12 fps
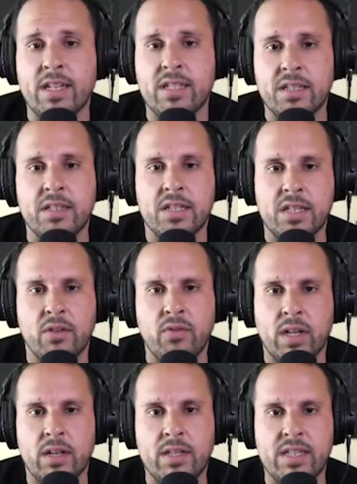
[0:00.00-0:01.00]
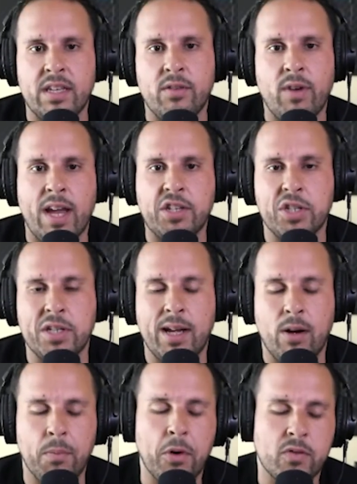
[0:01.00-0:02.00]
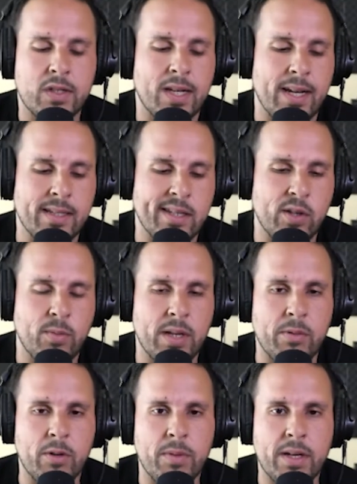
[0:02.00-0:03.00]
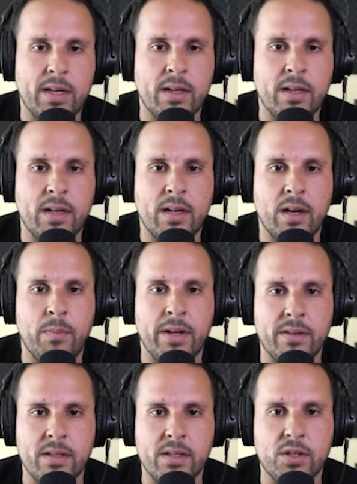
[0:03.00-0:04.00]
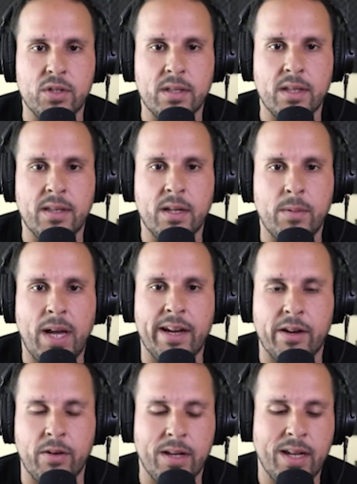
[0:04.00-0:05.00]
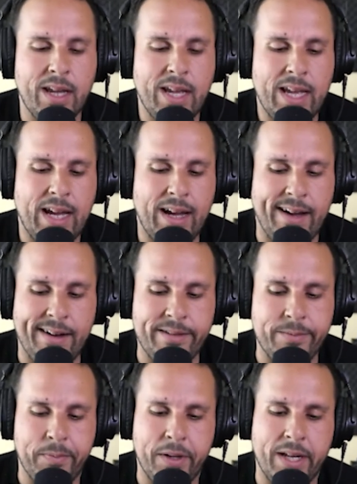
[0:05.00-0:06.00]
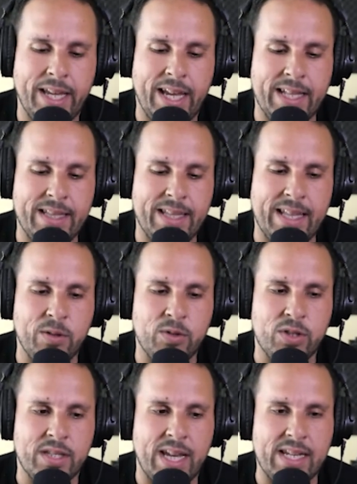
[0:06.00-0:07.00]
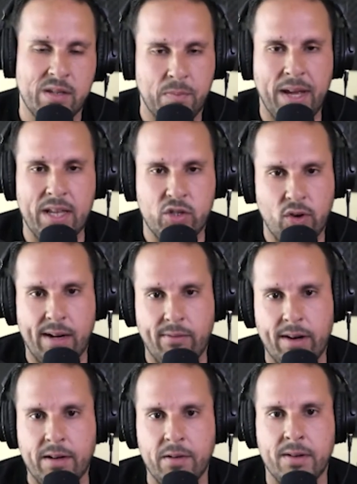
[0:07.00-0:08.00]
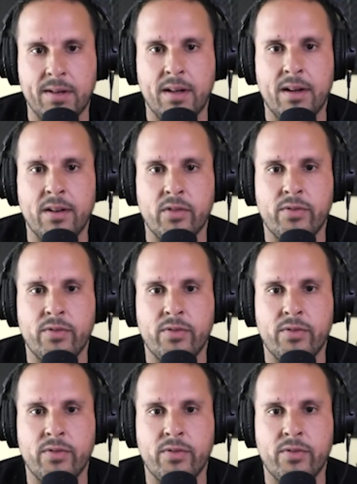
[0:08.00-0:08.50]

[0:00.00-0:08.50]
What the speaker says: yourself, you could see rationale on both sides and you'll be able to make a better decision than them. I agree. But yeah, that dude just has a bad track record of,